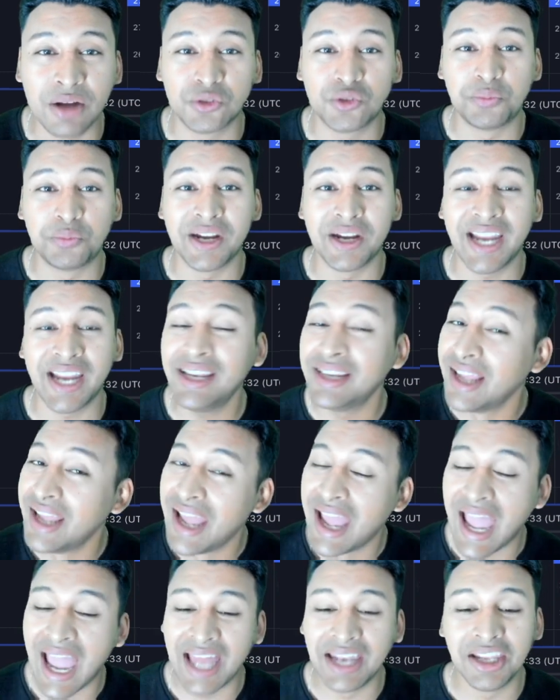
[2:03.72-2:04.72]
to break at
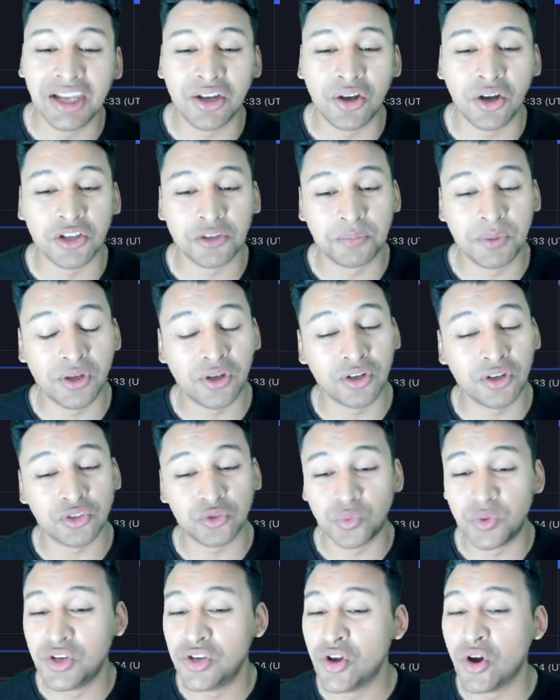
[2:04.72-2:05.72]
any cost, because
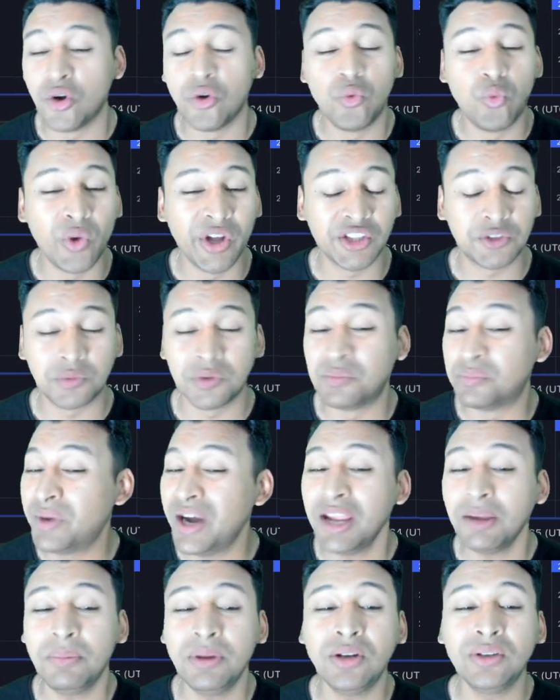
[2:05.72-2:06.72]
we know once we
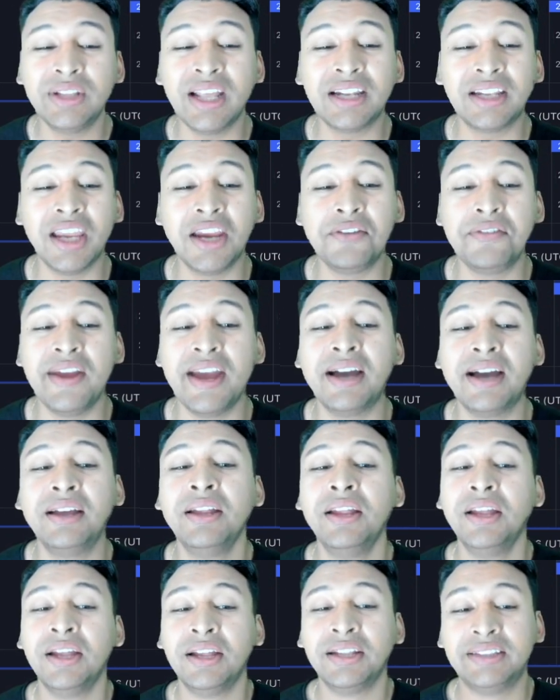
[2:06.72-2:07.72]
break below that area,
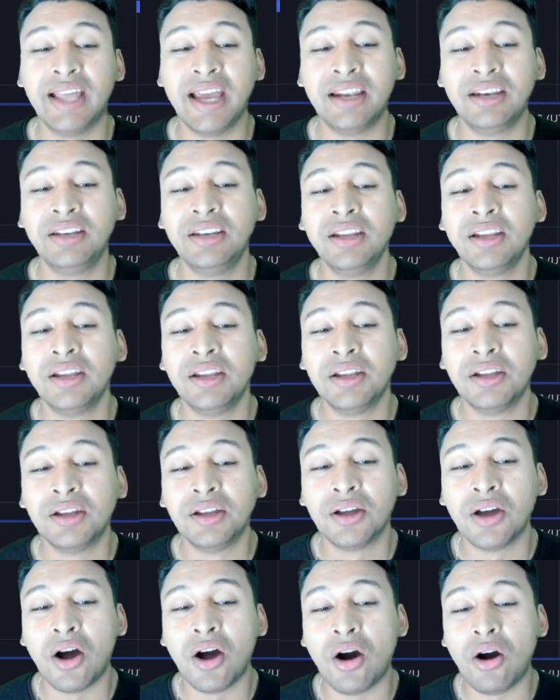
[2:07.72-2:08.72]
then
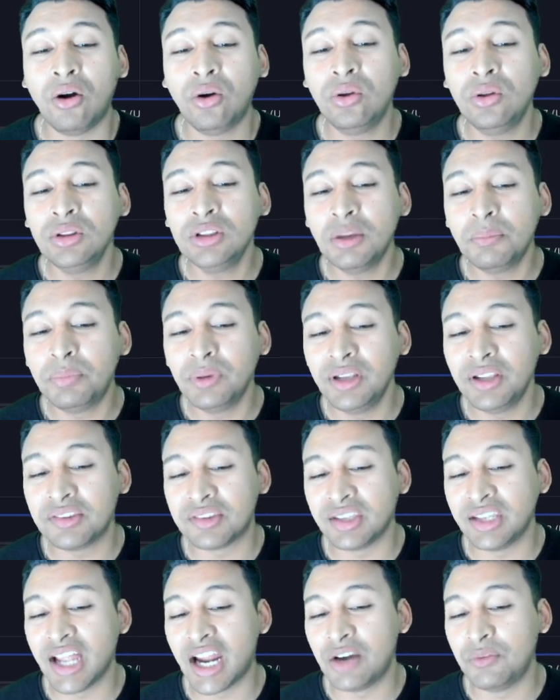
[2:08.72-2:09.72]
all the bullish
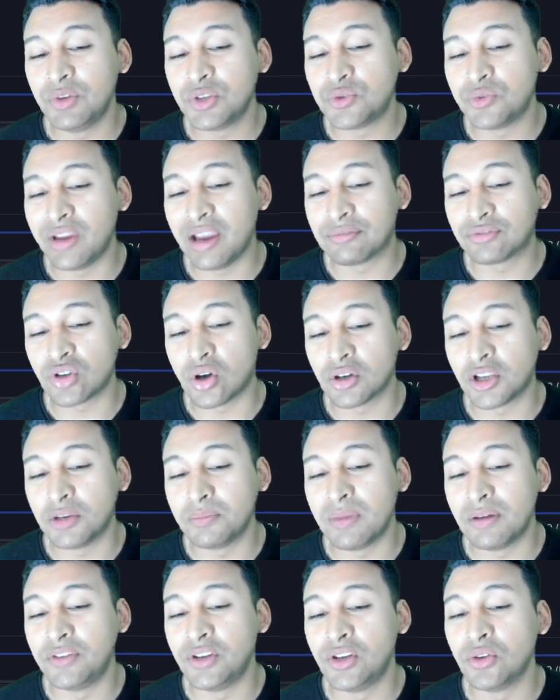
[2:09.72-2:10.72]
scenario which we have talked in
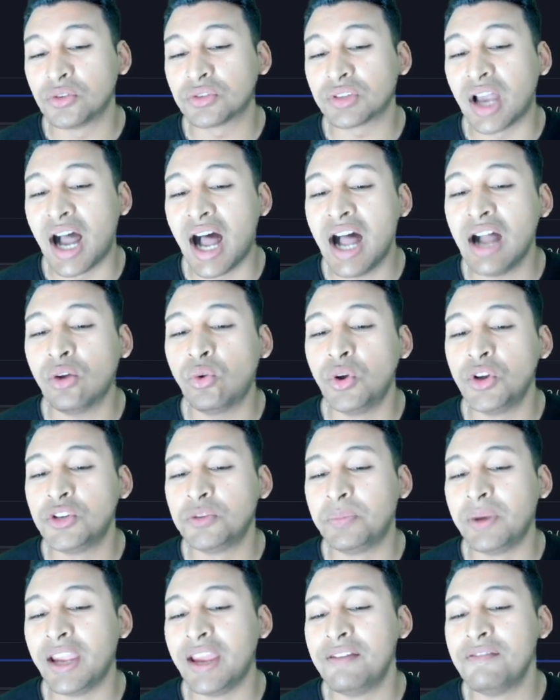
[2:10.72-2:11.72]
my videos are going
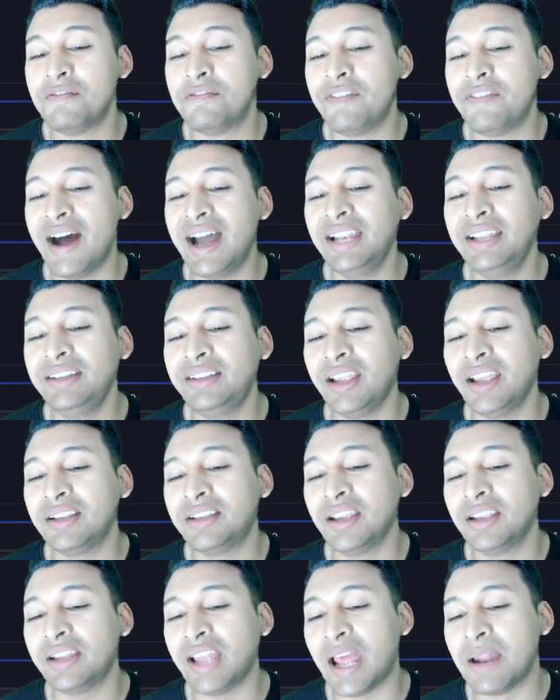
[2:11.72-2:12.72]
to be
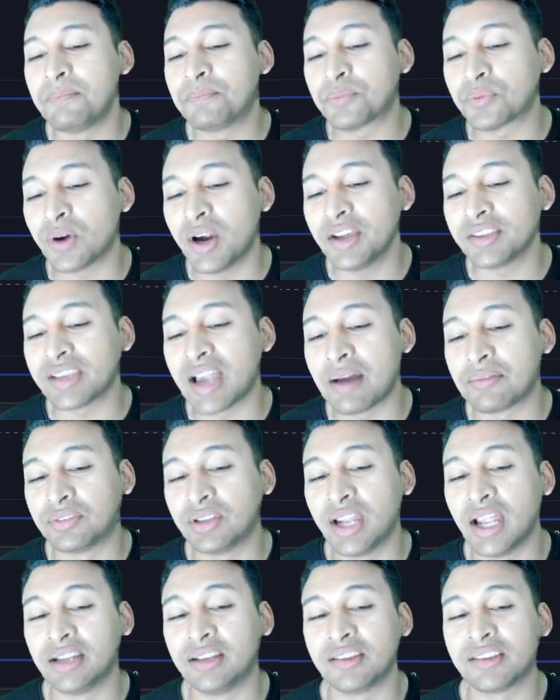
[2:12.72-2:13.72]
invalidated, and price after
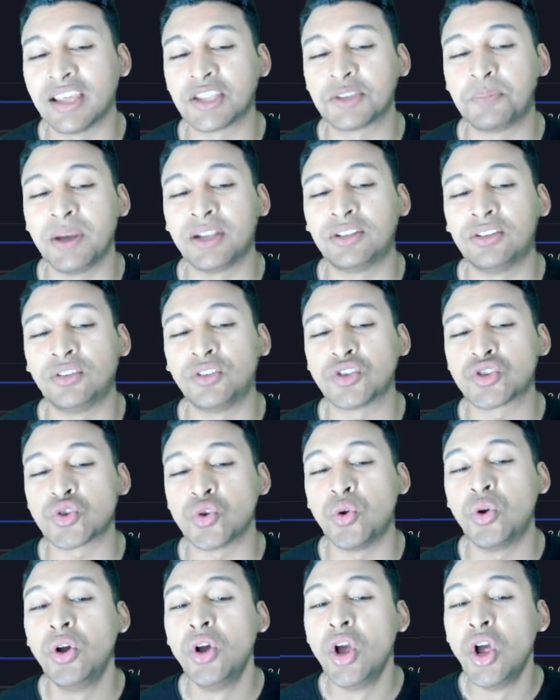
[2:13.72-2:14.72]
that is expected to
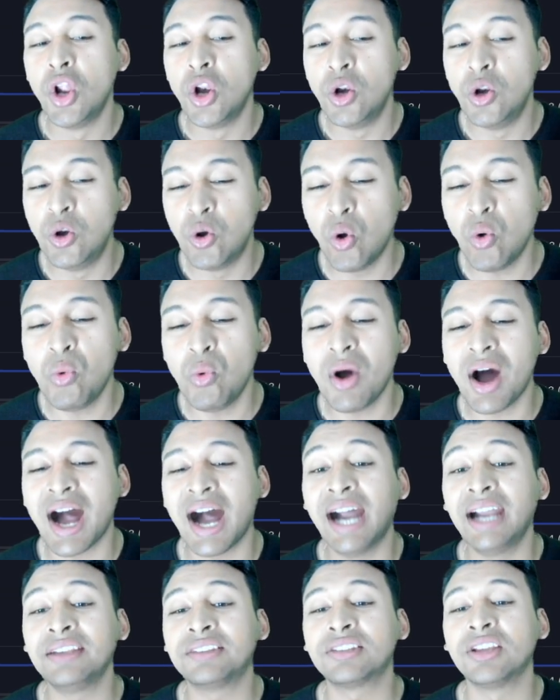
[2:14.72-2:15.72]
show lower
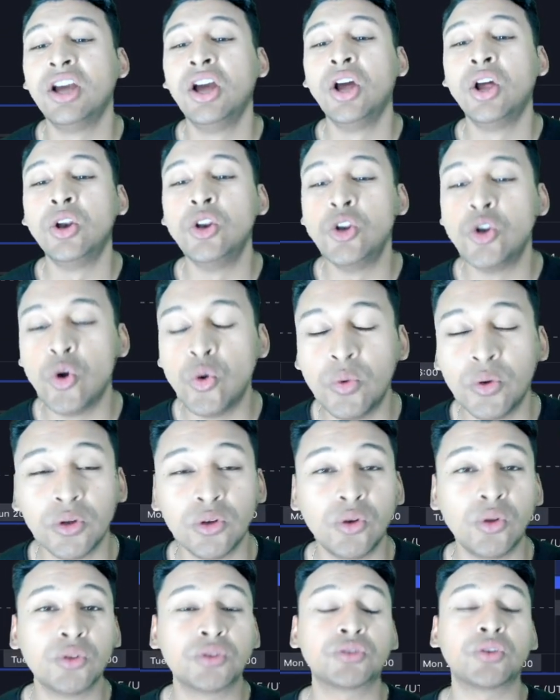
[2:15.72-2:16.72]
highs, lower
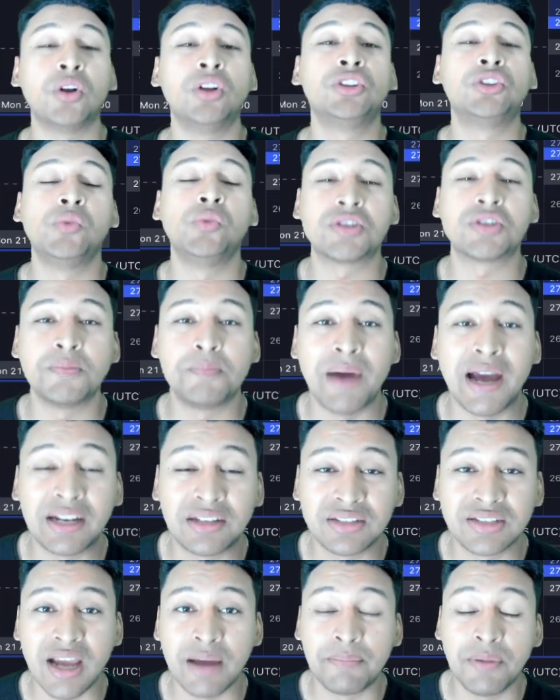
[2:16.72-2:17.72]
lows continuation
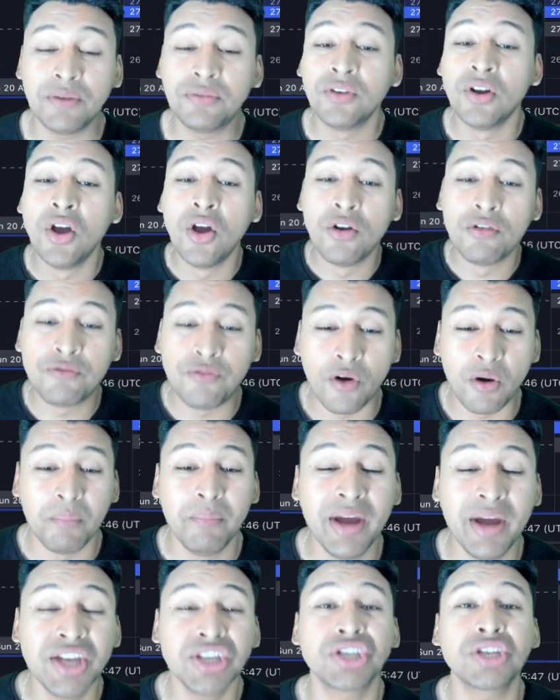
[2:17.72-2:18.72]
pattern type of
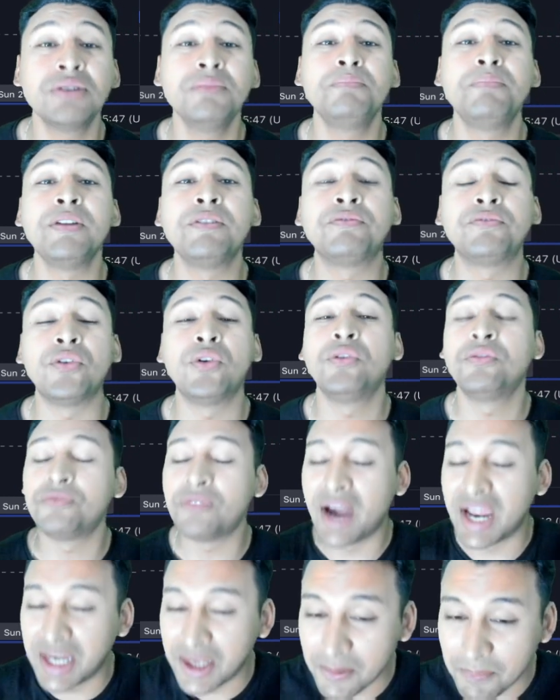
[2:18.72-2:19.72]
formation before
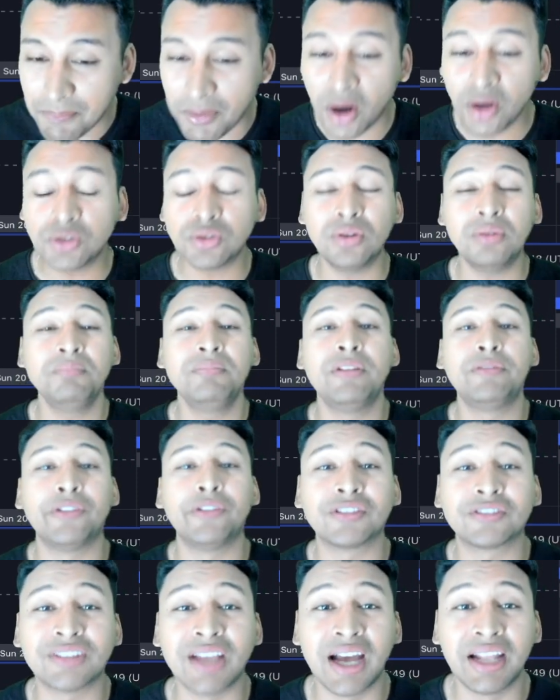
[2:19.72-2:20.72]
finding bottom,
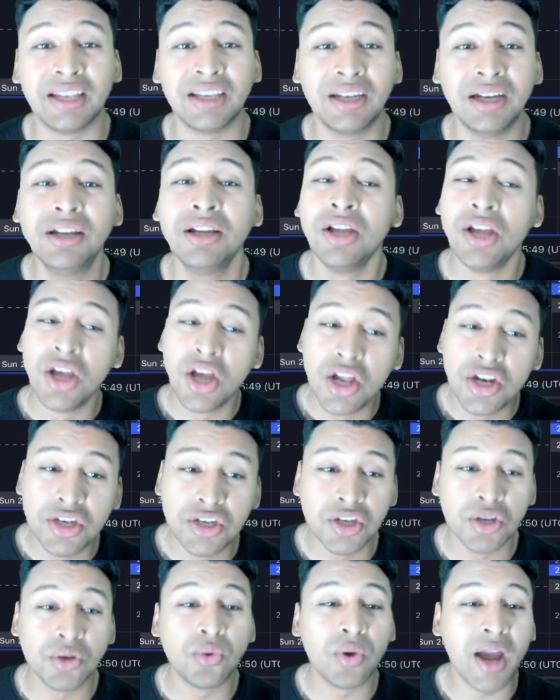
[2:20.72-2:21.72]
before starting a
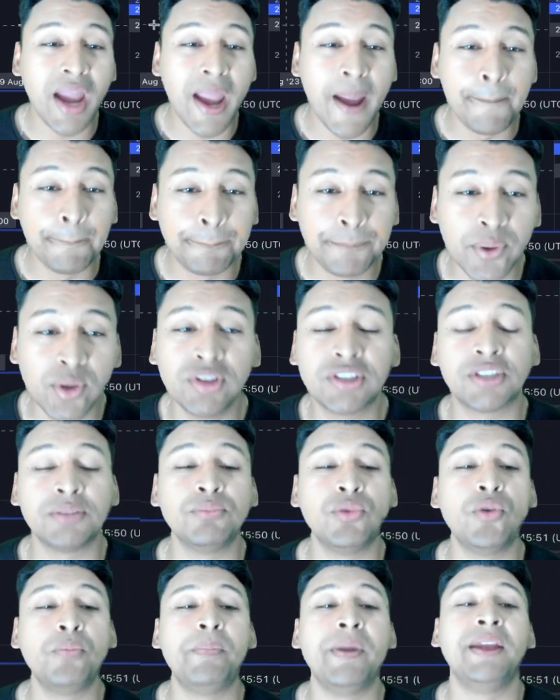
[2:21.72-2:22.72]
new impulsive
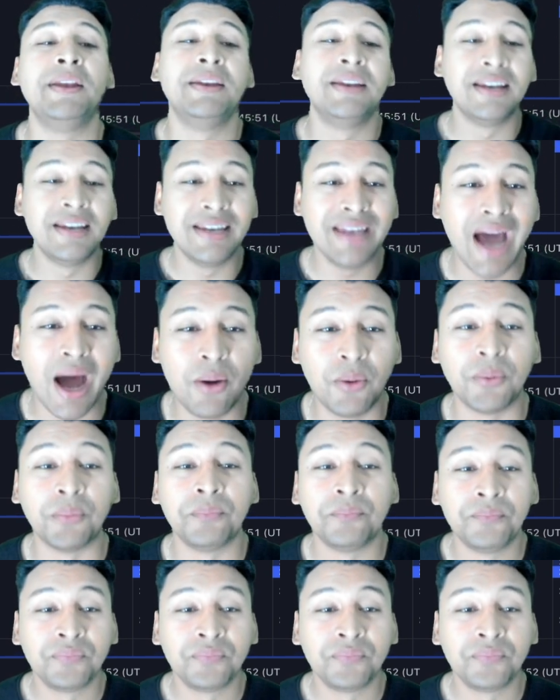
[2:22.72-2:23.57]
movement. Now,